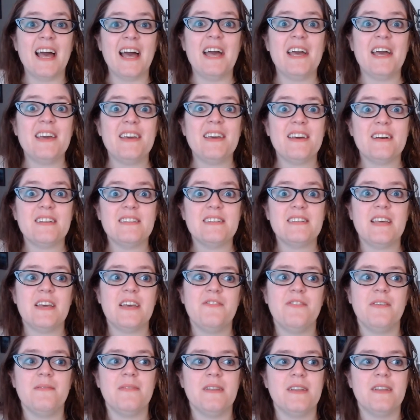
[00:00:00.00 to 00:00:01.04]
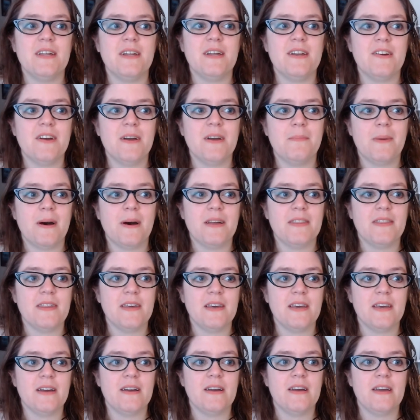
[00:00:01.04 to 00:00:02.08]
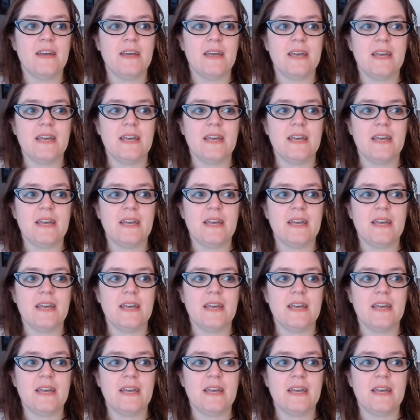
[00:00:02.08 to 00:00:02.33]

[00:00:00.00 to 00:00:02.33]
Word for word: Hey y'all, it's Kate from The Literary Apothecary,